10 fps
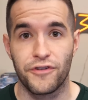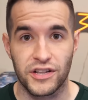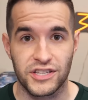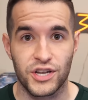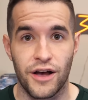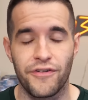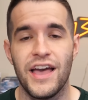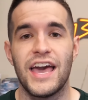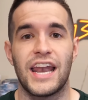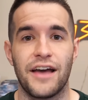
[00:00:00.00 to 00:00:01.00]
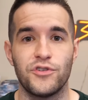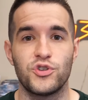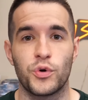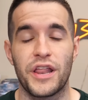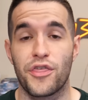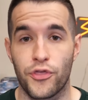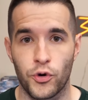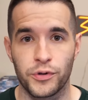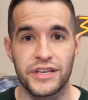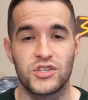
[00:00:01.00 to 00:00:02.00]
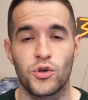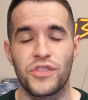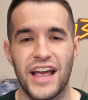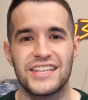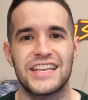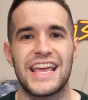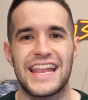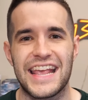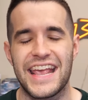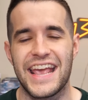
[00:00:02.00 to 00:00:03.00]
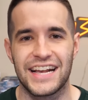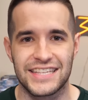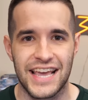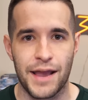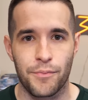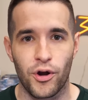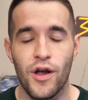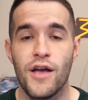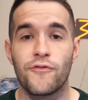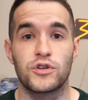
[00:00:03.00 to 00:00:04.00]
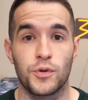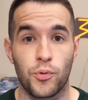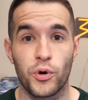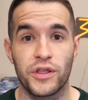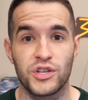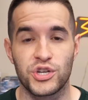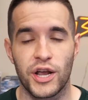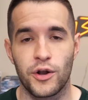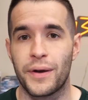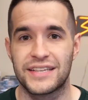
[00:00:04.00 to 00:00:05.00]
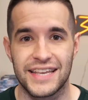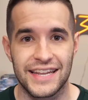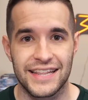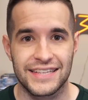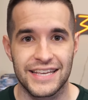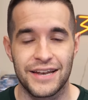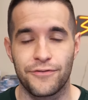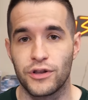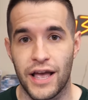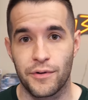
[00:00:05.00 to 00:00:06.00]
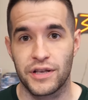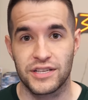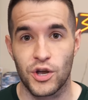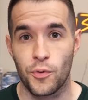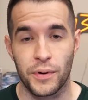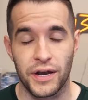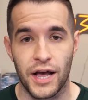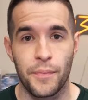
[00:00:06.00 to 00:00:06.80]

fun stuff, and I've enjoyed it thoroughly. So thanks again, EX Gamer, for supporting the channel by sending this in, for allowing us to open it